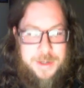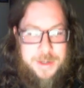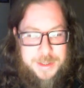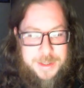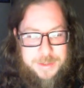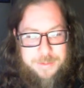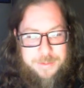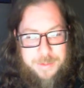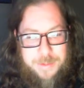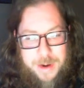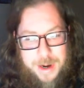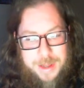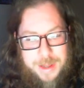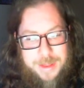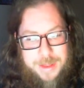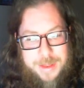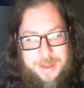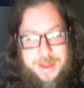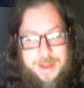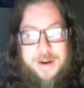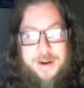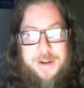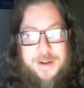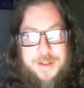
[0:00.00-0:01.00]
is right
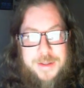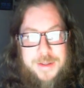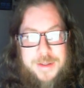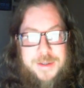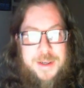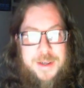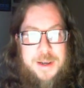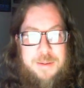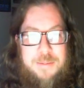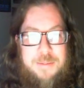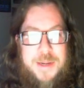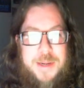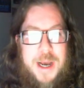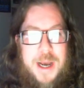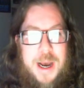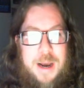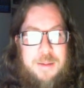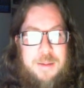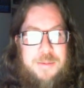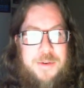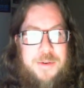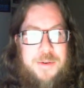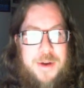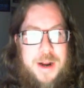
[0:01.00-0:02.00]
there at the same
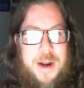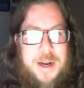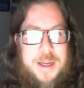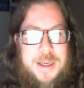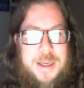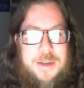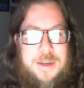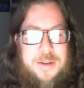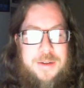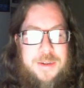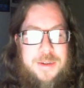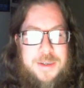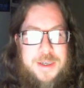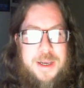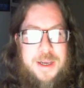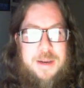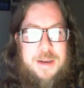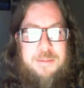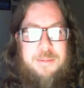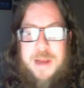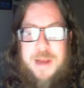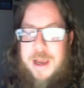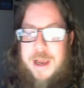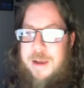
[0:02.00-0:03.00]
time trying to kill the
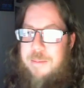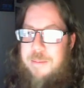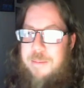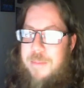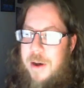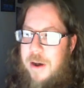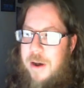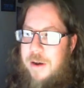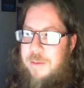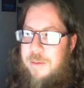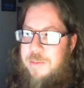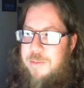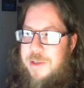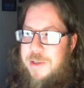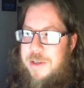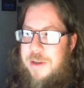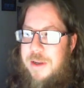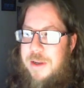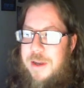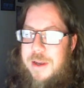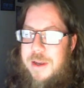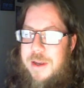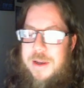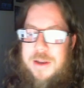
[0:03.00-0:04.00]
same dang mobs,
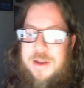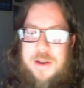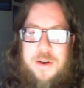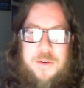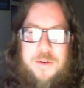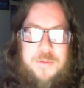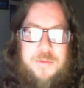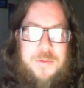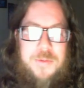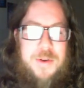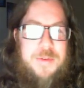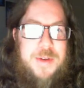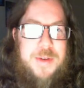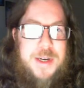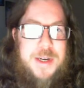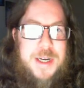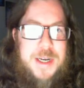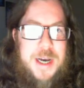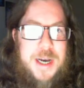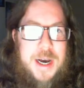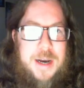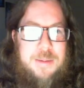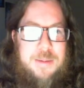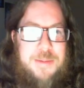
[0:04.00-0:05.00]
you know, 50
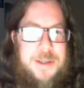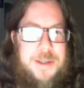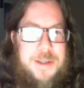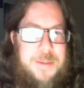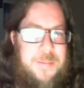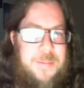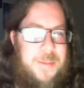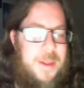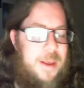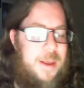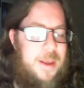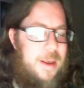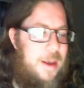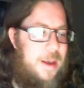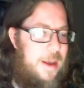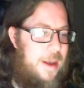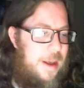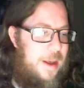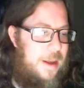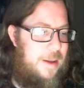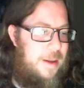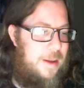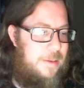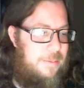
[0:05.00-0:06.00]
times.
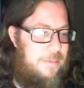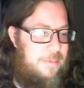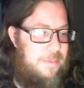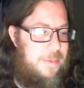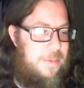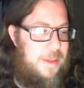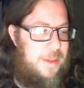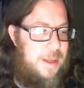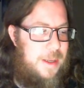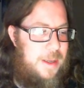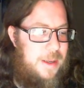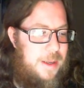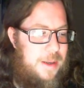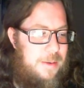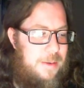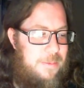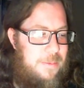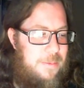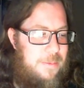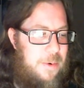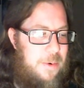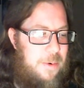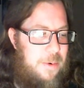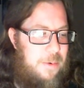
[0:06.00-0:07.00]
Uh, the
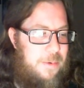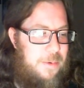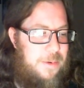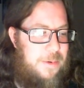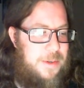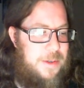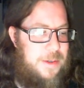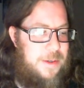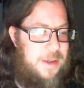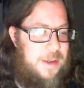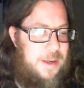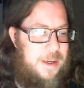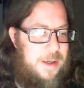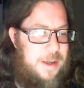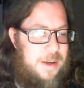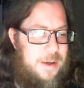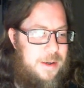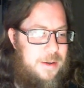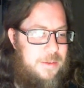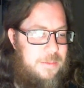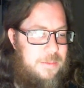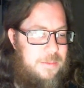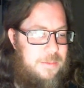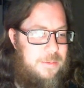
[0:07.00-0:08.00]
world's uh,
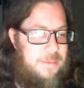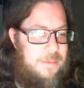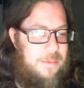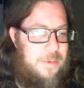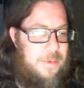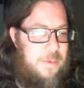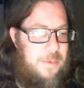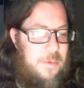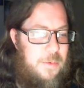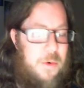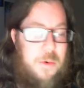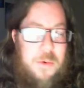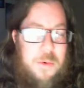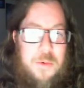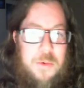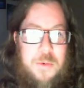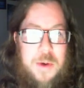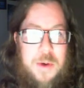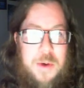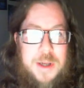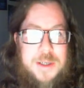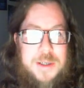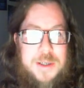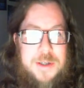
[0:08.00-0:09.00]
the world
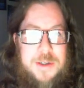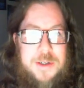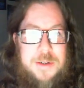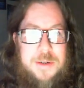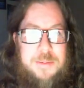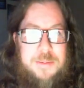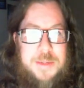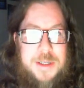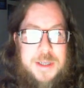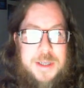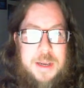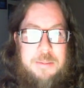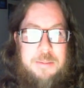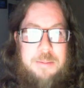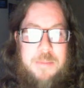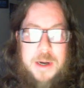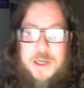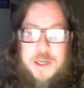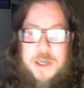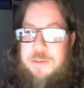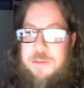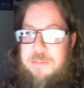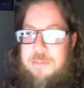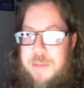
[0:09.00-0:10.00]
quest system is a
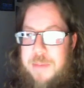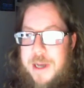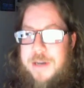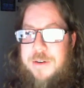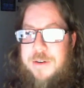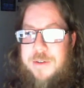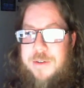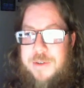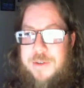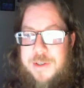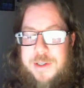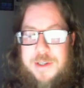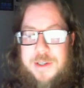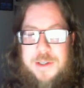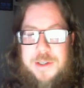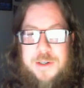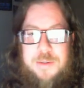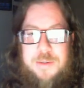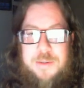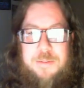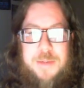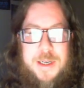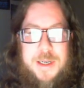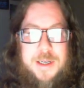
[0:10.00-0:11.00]
much better
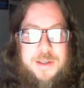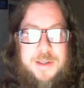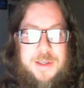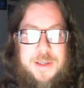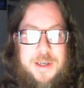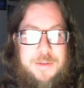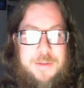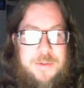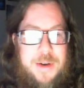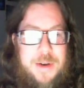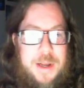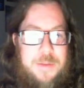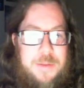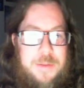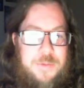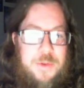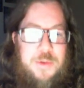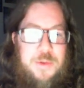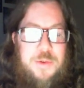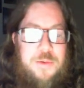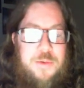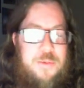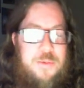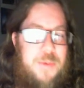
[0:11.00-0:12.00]
system because even if you
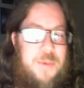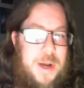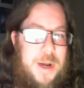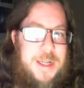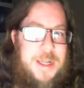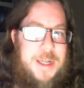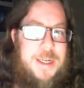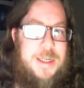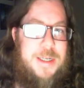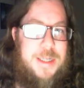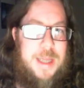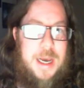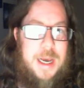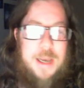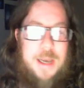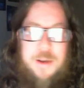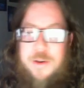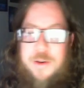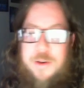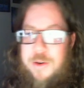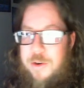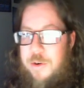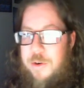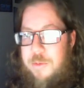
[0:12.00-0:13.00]
do run into that you
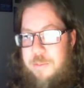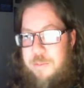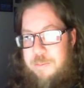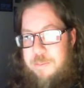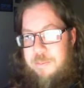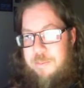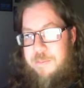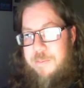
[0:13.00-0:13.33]
can go